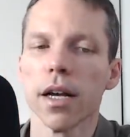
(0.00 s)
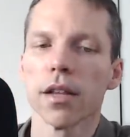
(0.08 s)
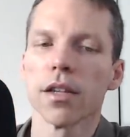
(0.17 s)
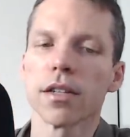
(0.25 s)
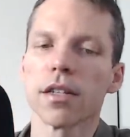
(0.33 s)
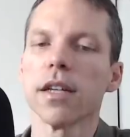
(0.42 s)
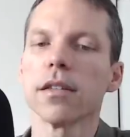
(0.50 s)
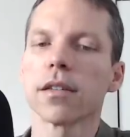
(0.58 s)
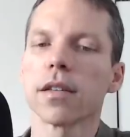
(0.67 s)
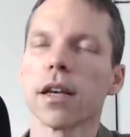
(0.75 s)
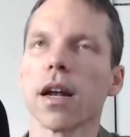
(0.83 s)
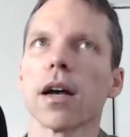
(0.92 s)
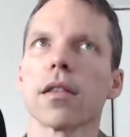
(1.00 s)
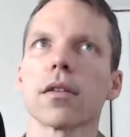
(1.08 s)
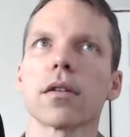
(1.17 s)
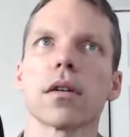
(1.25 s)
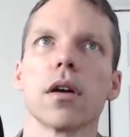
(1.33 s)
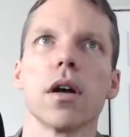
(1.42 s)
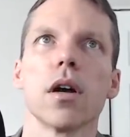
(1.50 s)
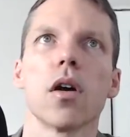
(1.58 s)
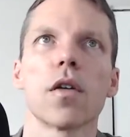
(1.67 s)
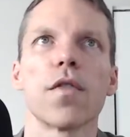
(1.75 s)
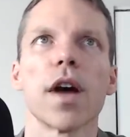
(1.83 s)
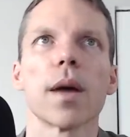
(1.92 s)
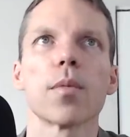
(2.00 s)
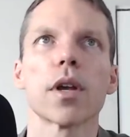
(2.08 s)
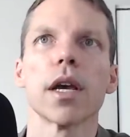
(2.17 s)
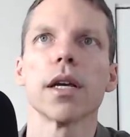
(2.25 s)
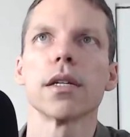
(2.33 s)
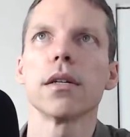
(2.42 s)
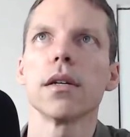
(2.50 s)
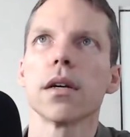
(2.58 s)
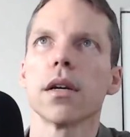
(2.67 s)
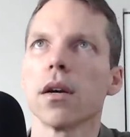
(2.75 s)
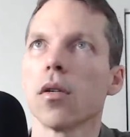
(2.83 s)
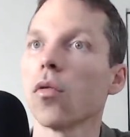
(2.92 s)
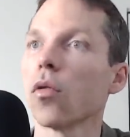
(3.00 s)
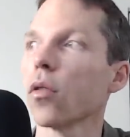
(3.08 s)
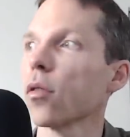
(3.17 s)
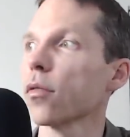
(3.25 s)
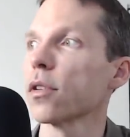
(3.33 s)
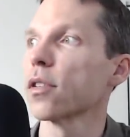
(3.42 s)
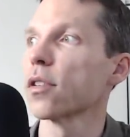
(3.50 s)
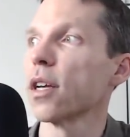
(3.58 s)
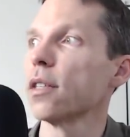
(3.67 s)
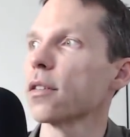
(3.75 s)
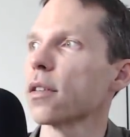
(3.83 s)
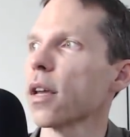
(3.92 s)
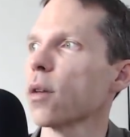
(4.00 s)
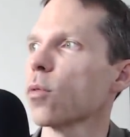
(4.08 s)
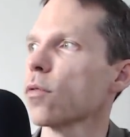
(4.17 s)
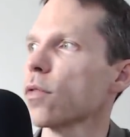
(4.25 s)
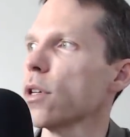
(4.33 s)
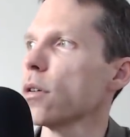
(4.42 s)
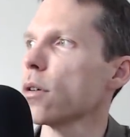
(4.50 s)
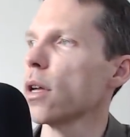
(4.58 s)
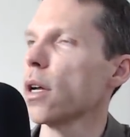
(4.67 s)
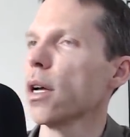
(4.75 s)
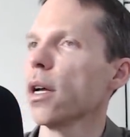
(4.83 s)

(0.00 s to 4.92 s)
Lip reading: The sins that either are fabricated or the sins that were real.